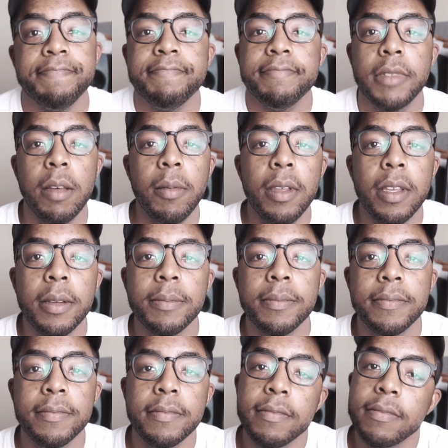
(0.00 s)
that'd be it.
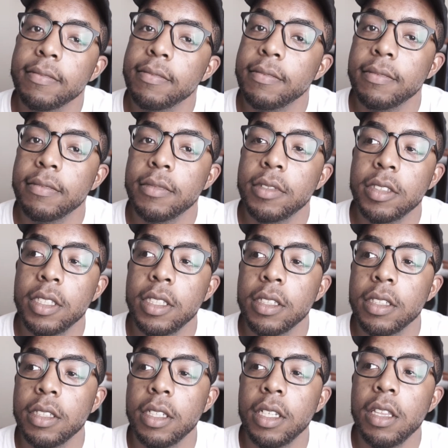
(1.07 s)
See
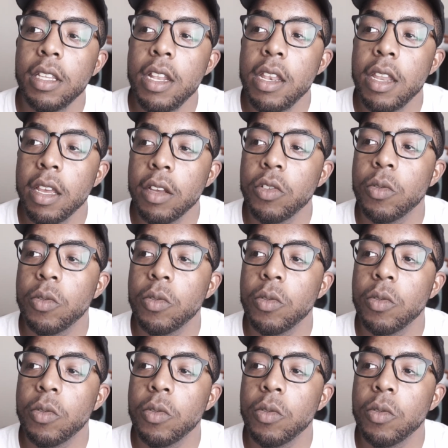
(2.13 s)
ya in the next